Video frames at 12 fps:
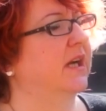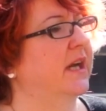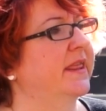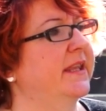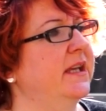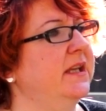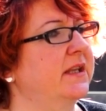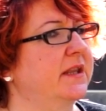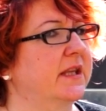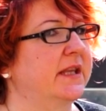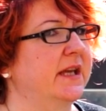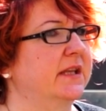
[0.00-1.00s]
I think
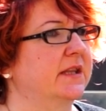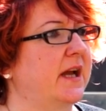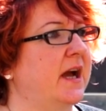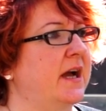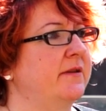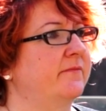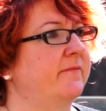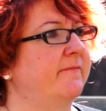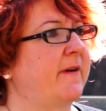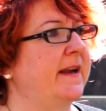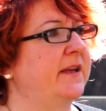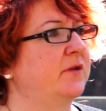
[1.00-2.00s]
the thing that I
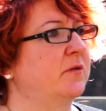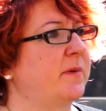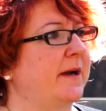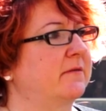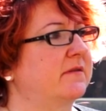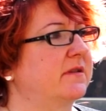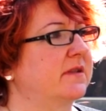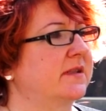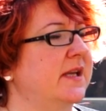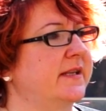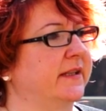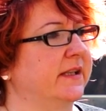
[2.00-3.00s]
value about
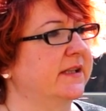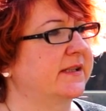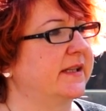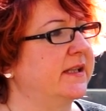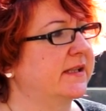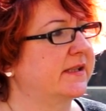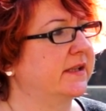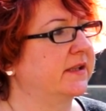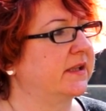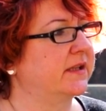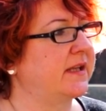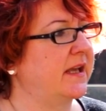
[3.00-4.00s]
CETIS is that
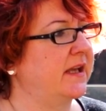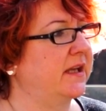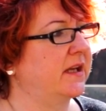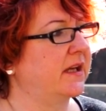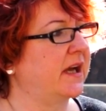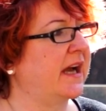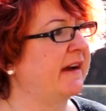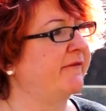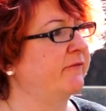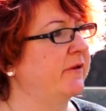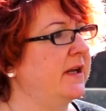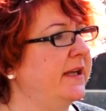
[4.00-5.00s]
they have
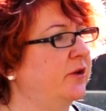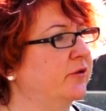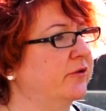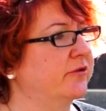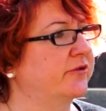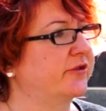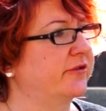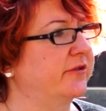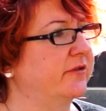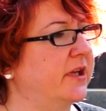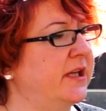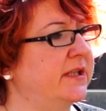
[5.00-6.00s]
a really good
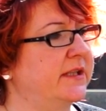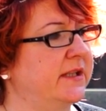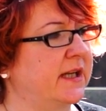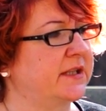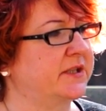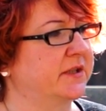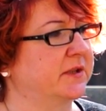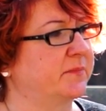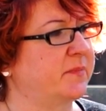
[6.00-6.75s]
international